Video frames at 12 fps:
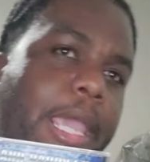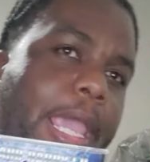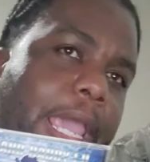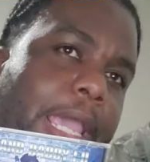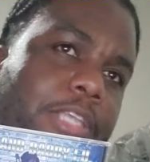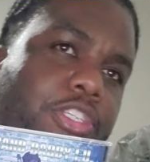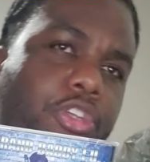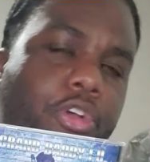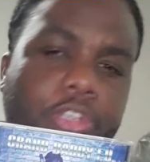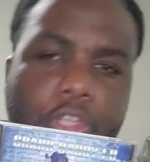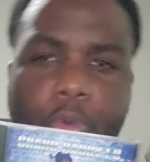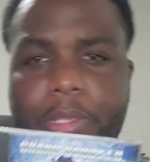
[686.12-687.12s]
And so
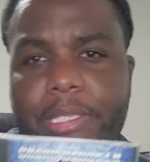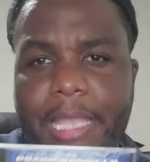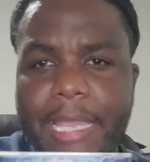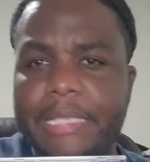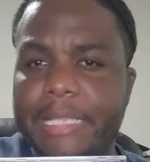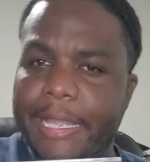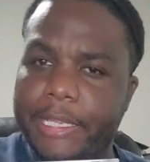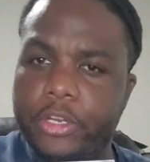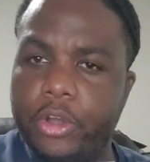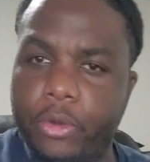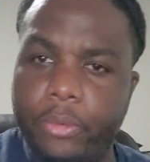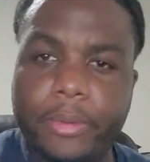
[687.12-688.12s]
you would think, like,
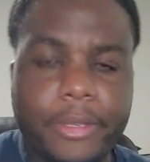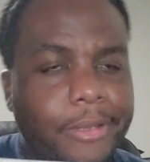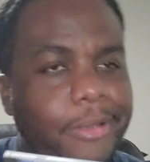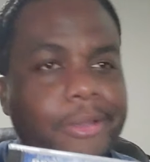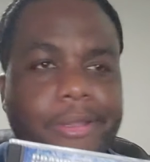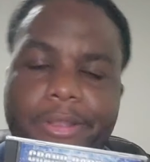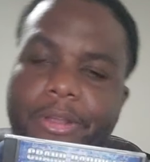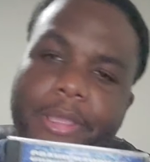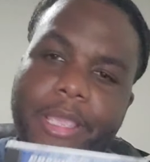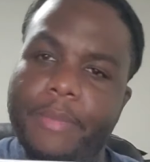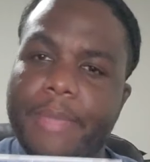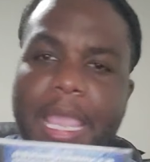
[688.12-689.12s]

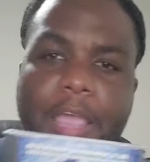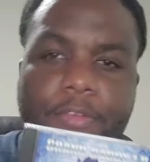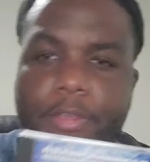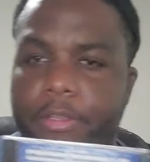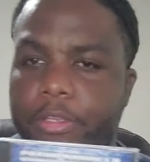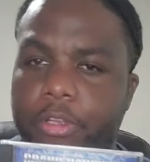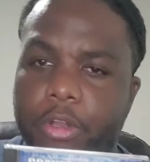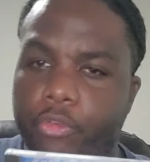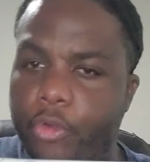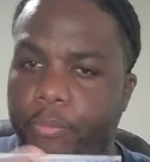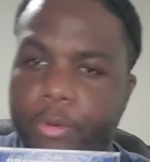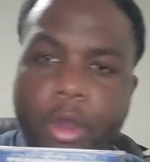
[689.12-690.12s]
him having,
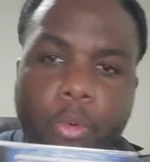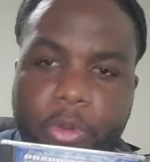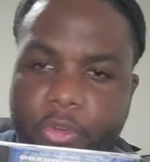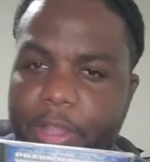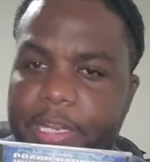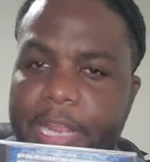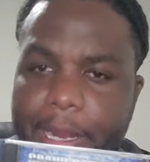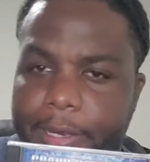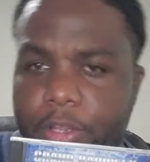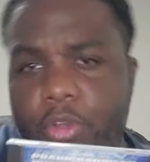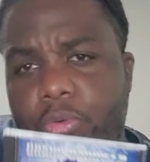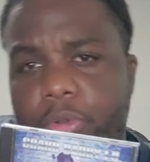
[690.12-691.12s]
rapport with Granddaddy,
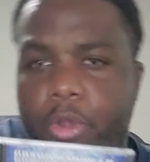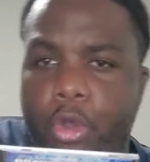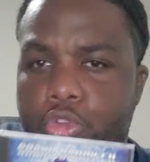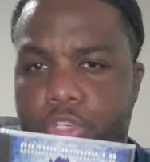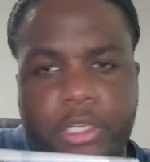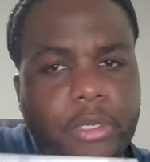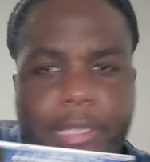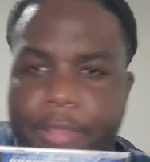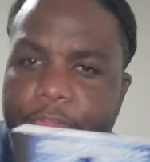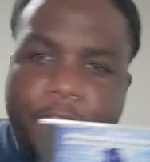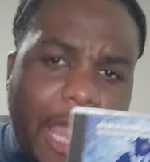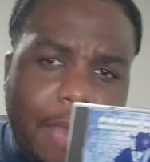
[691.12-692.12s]
you Cold Chillin', they
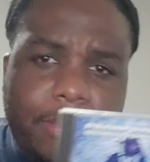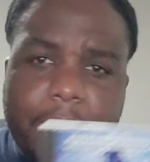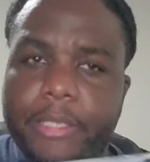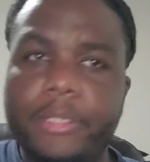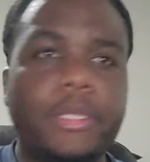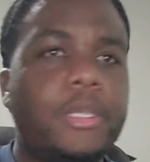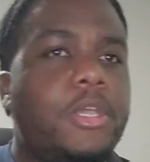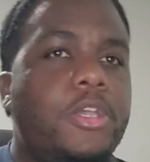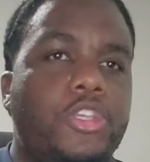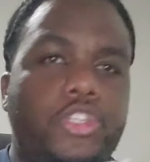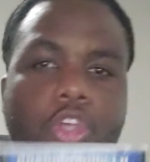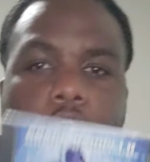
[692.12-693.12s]
family.
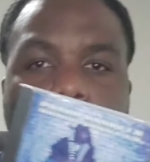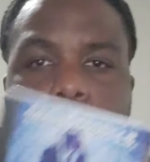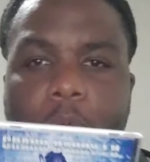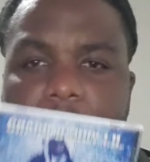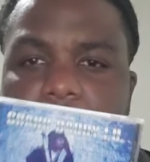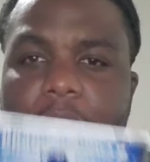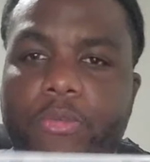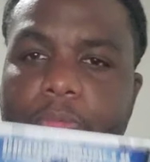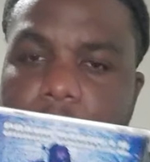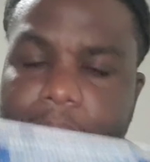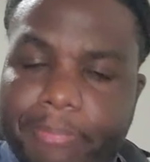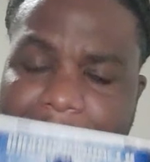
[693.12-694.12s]
So with the
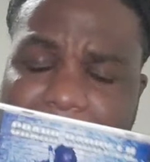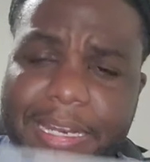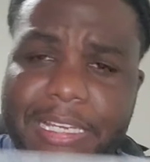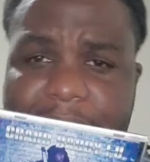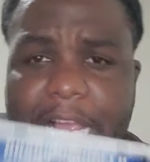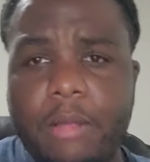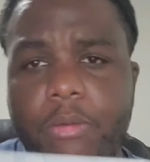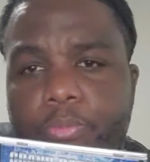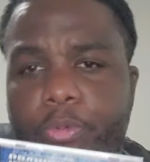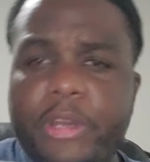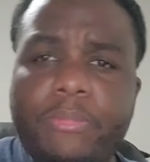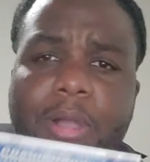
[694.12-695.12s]
making this album,
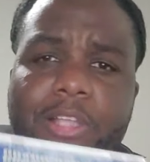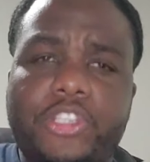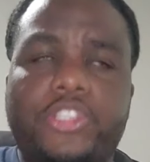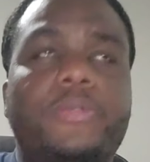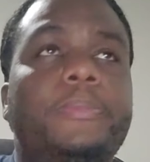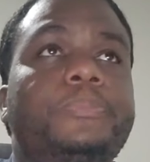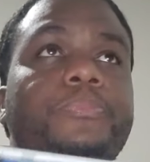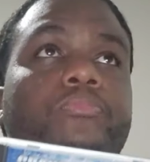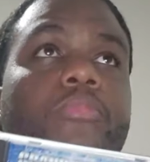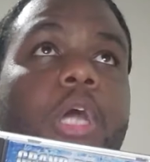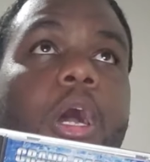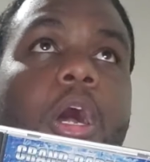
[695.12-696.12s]
pretty much,
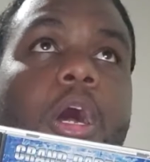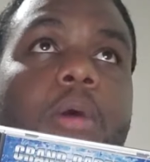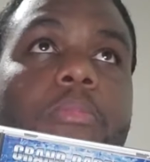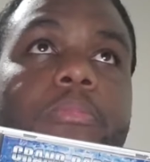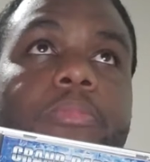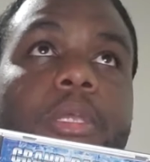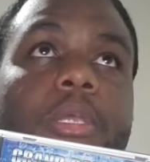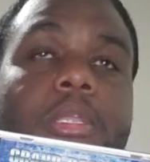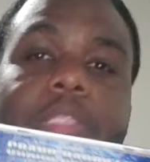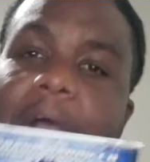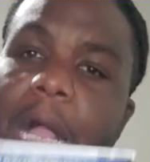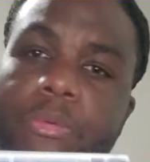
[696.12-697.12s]
the
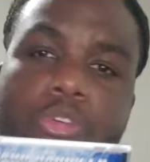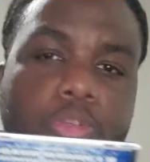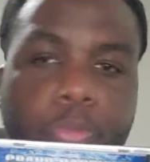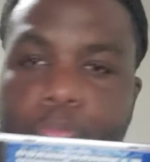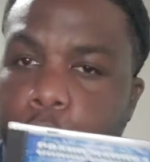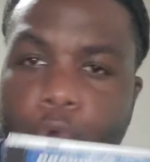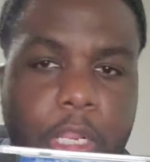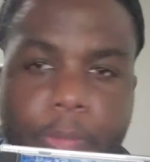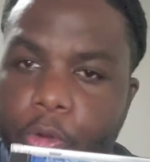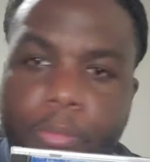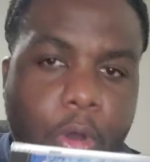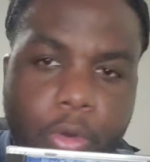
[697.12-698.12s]
album was poorly
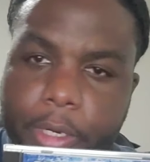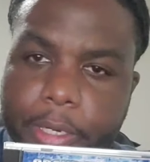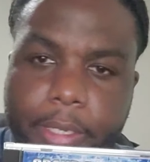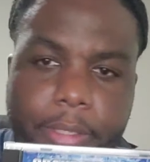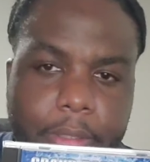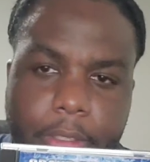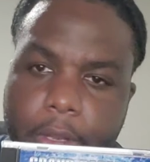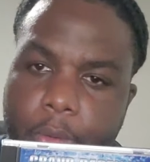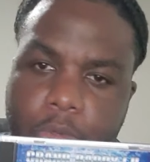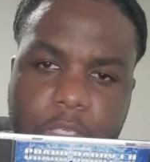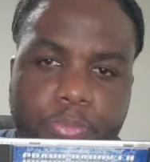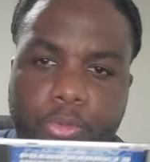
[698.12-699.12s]
promoted. It
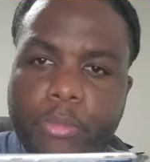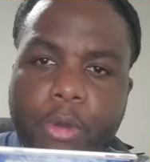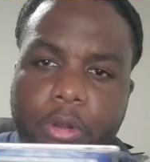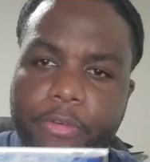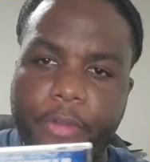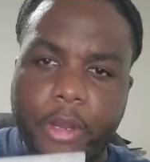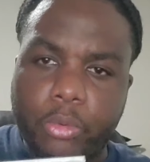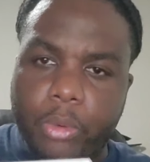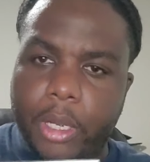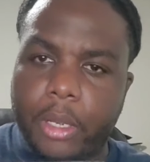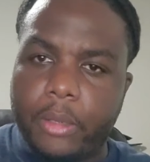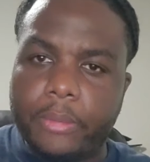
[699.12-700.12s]
wasn't promoted very
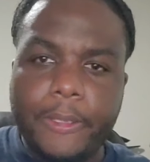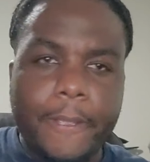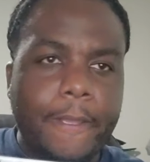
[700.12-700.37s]
well.